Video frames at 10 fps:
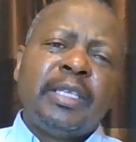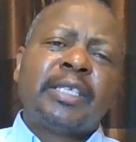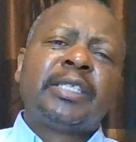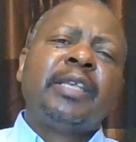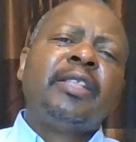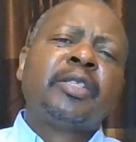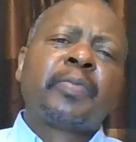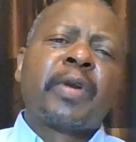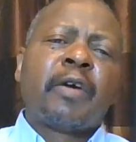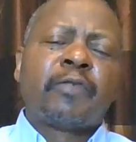just say this
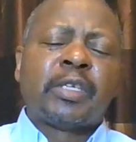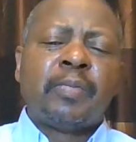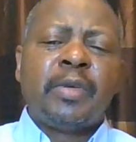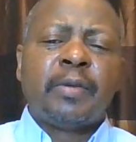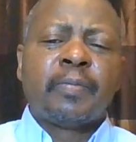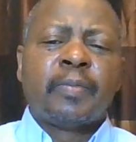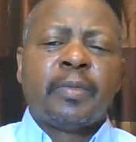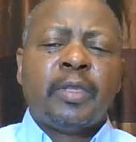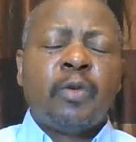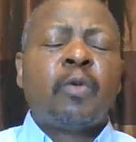prayer after me.
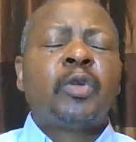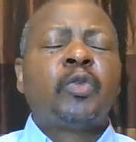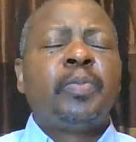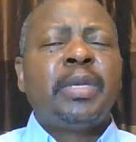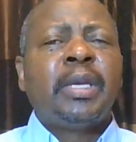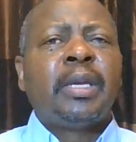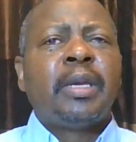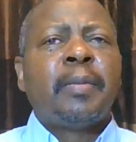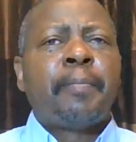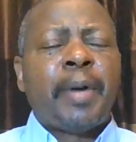You want to be
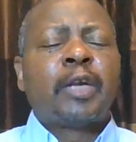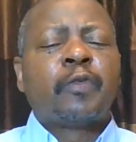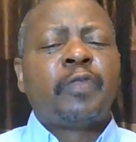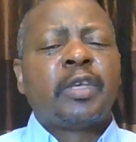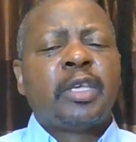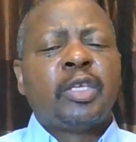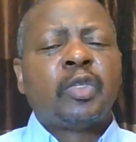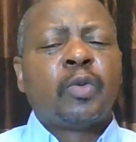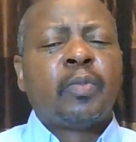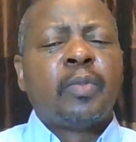part of the
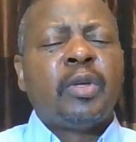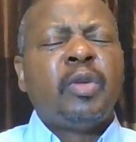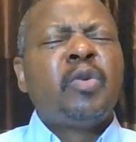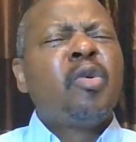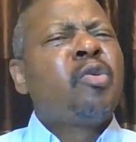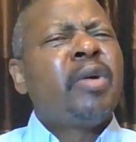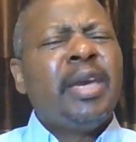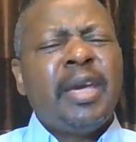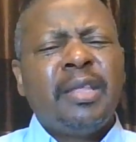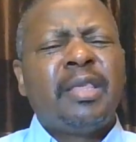kingdom. You don't
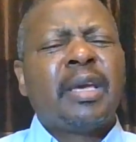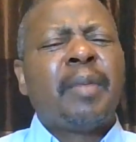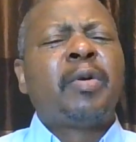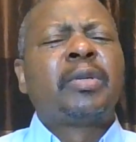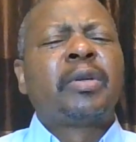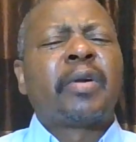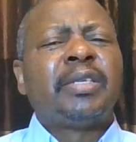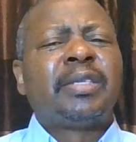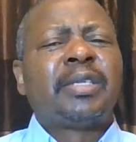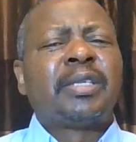know anything about
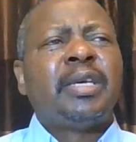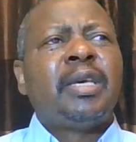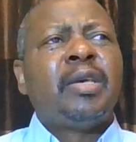Christ.